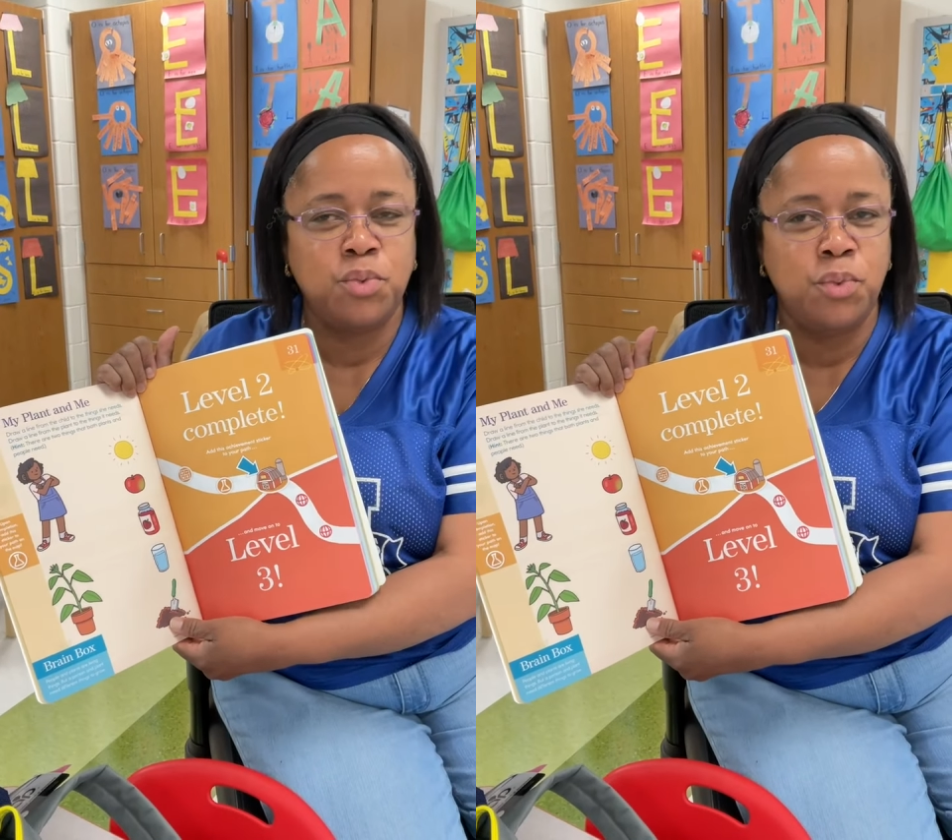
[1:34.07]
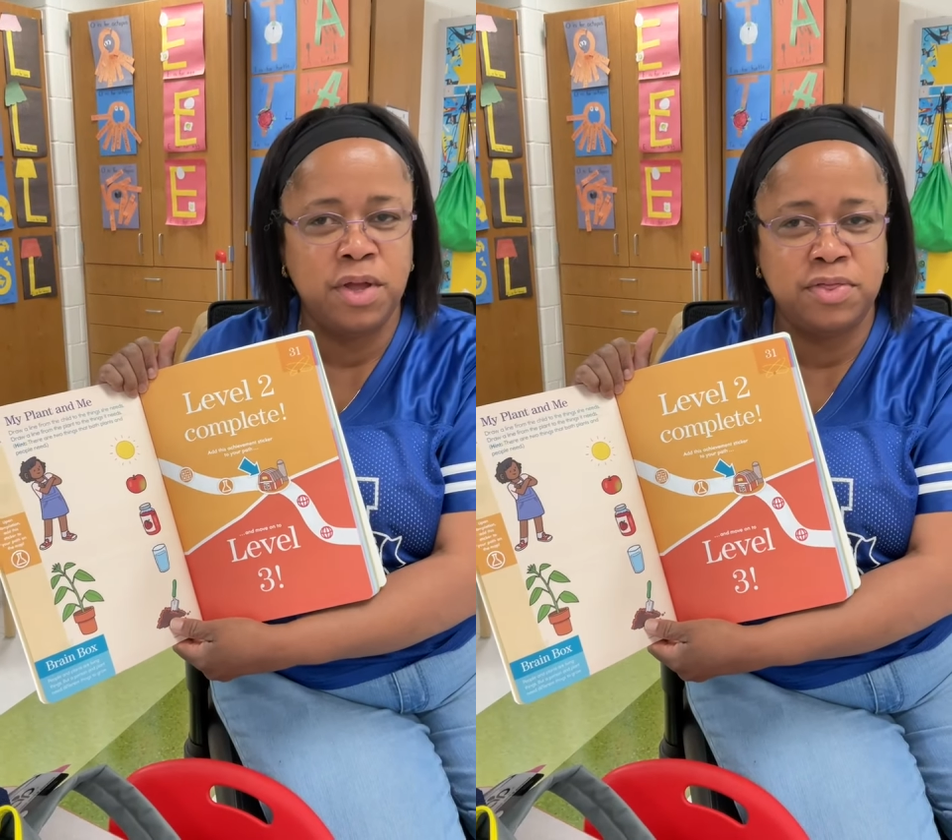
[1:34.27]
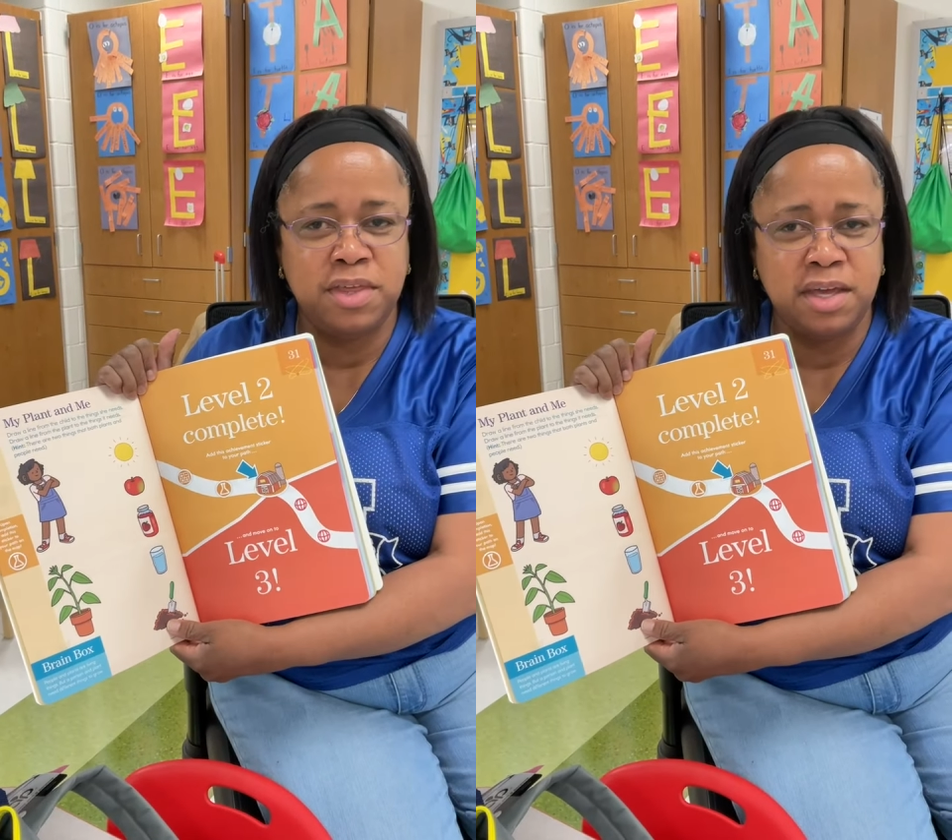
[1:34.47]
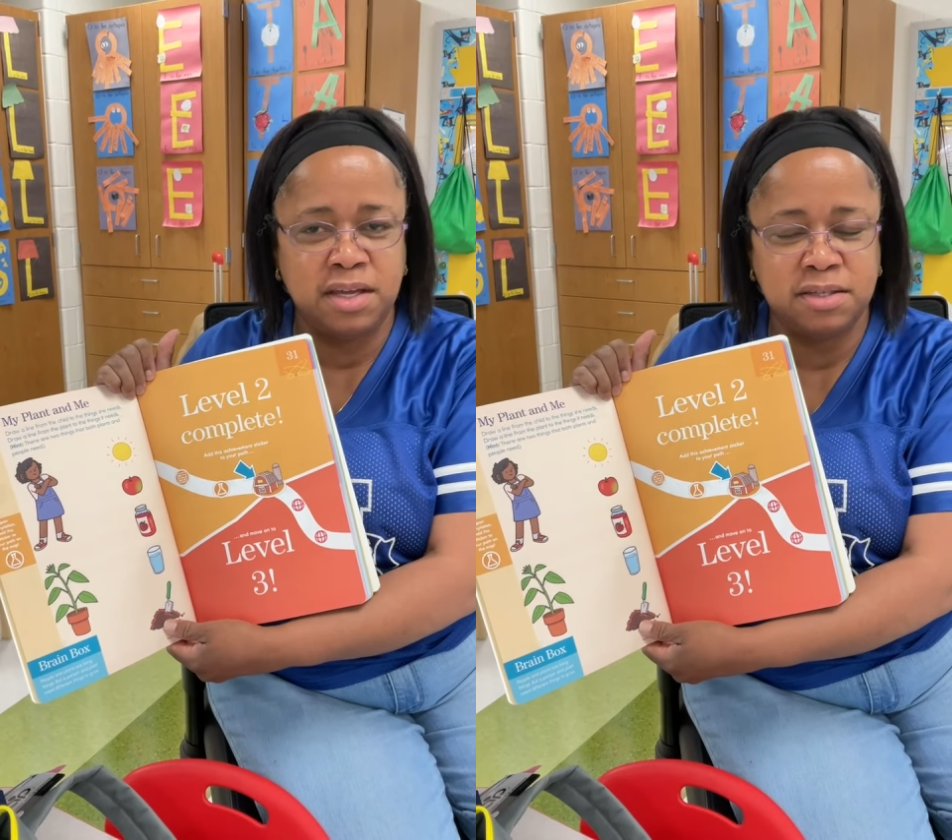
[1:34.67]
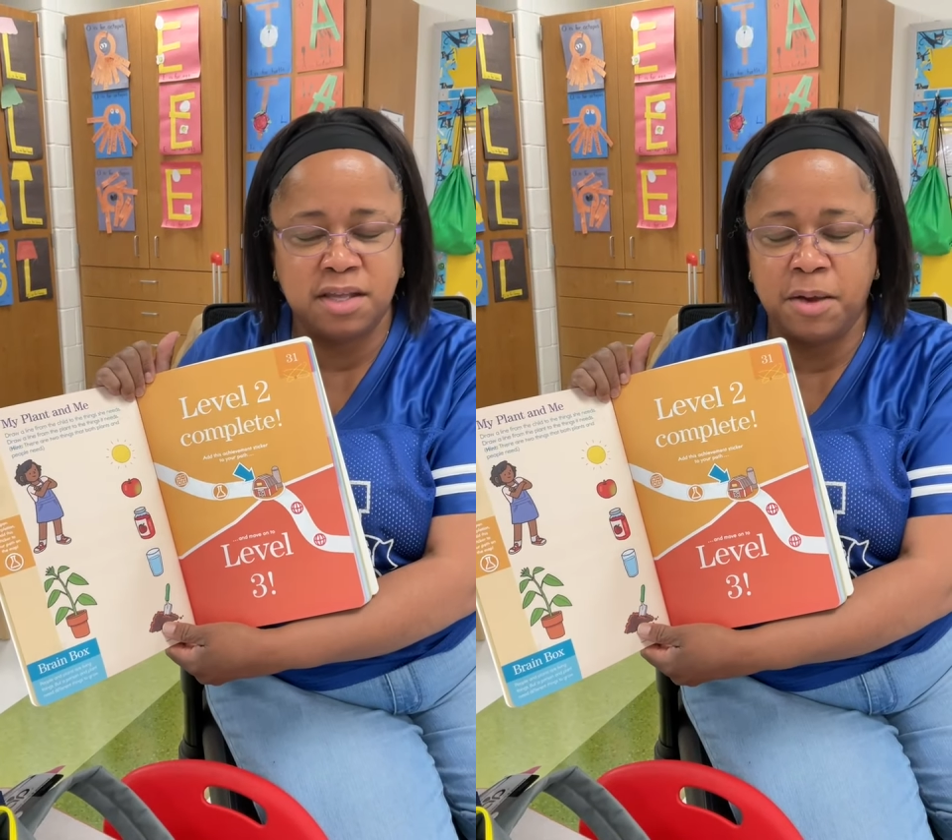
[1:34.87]
what
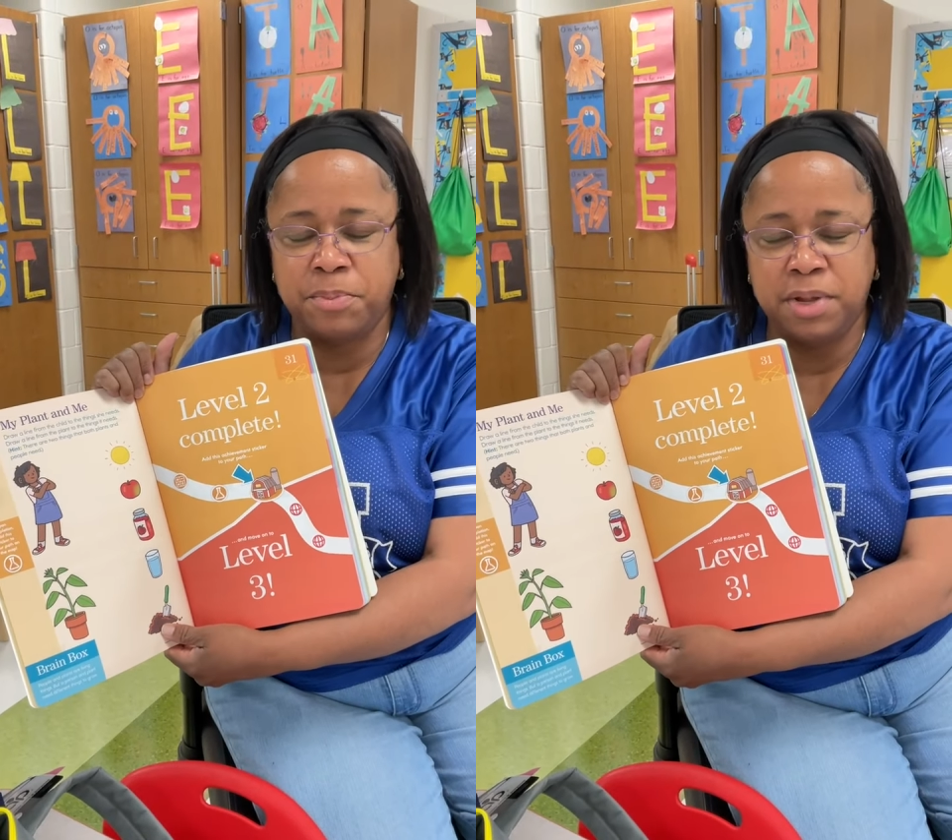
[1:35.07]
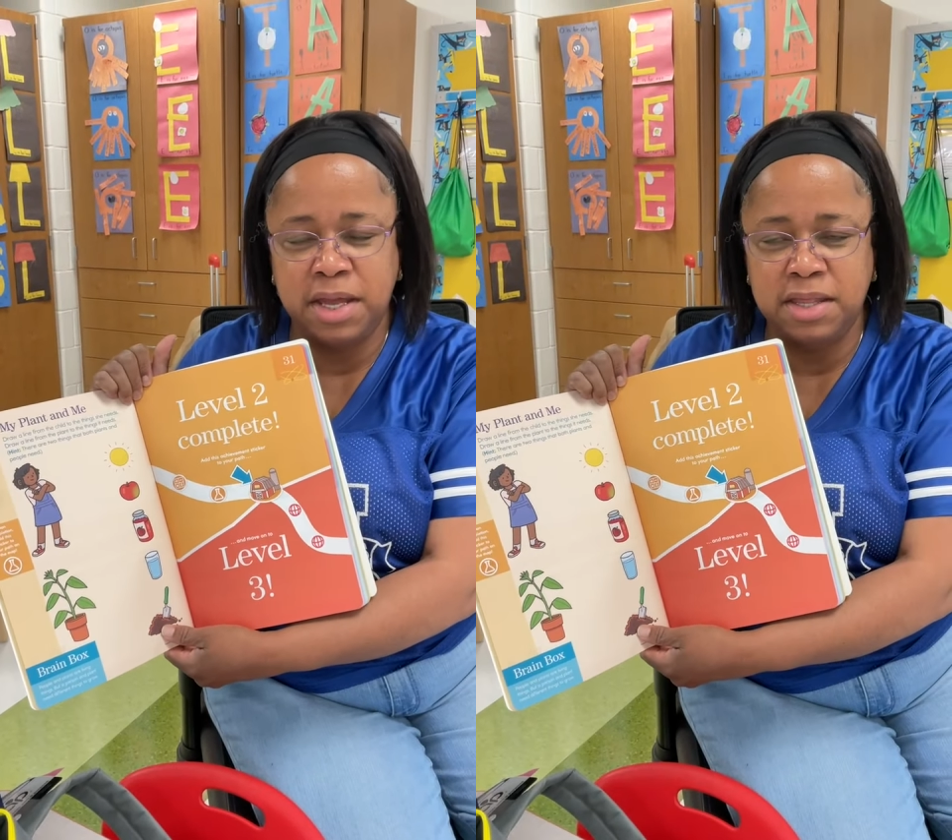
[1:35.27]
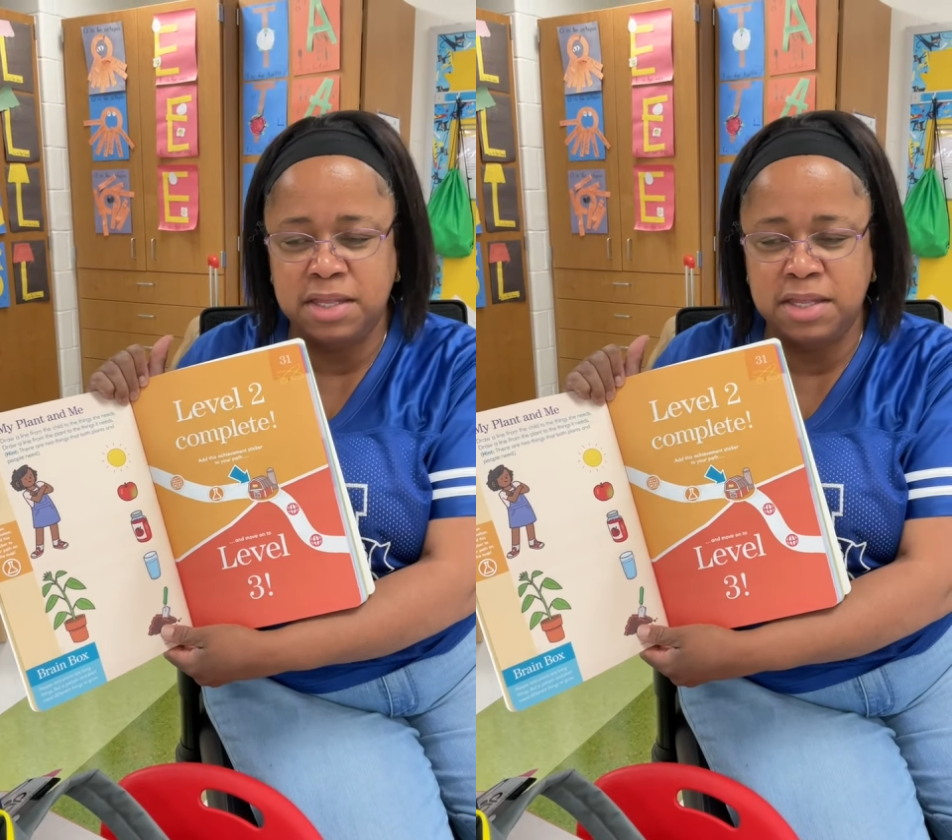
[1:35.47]
things a plant